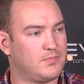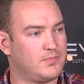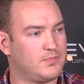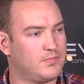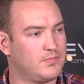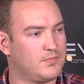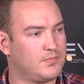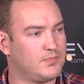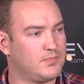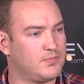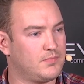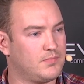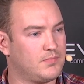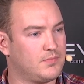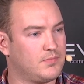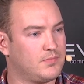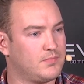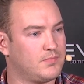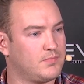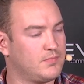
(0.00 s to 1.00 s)

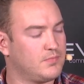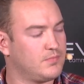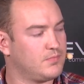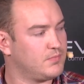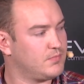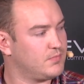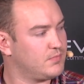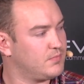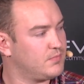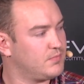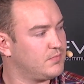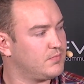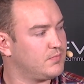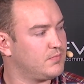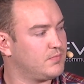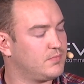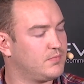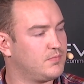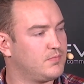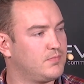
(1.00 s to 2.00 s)

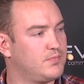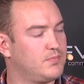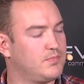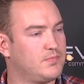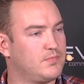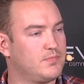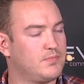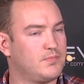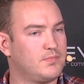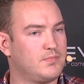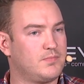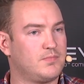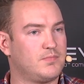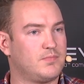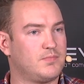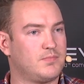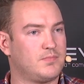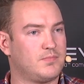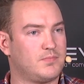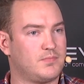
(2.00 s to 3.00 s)

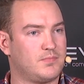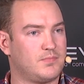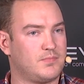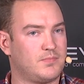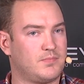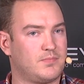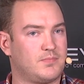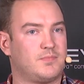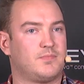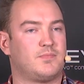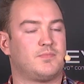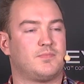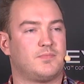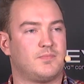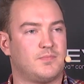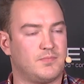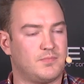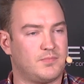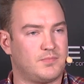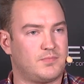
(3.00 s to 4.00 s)

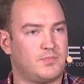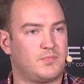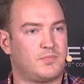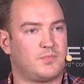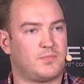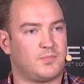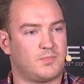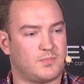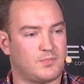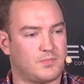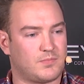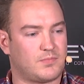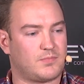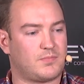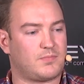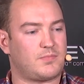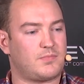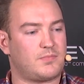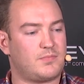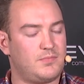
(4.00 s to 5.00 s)

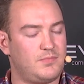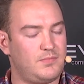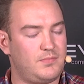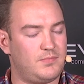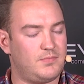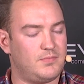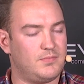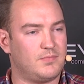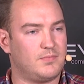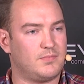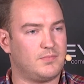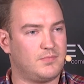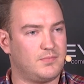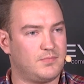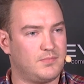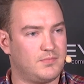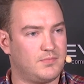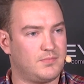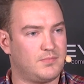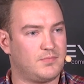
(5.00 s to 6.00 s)

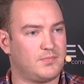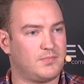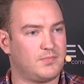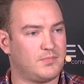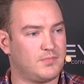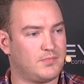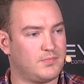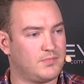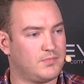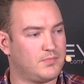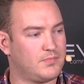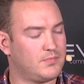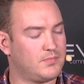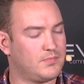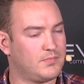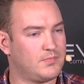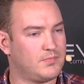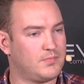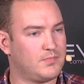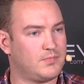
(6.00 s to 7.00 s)

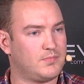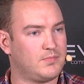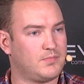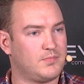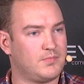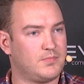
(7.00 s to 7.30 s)
(silent)